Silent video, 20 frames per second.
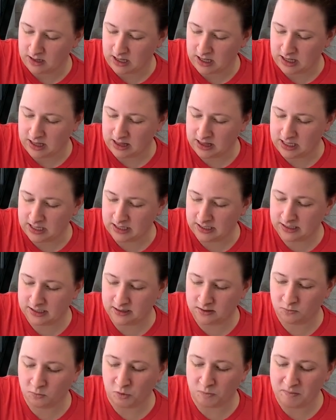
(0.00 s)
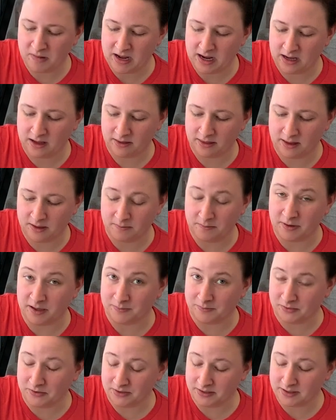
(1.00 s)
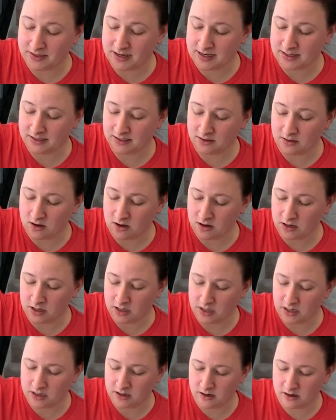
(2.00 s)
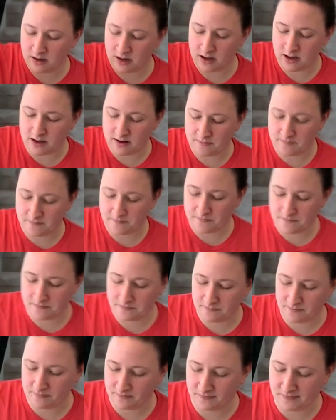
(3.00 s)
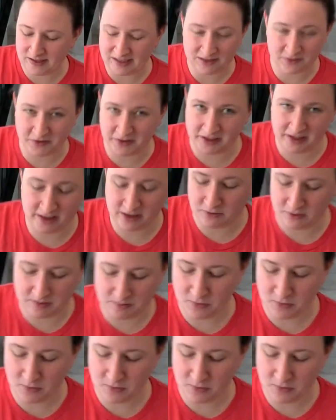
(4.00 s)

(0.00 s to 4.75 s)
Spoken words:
And this will make the bubbles last longer. That's really the only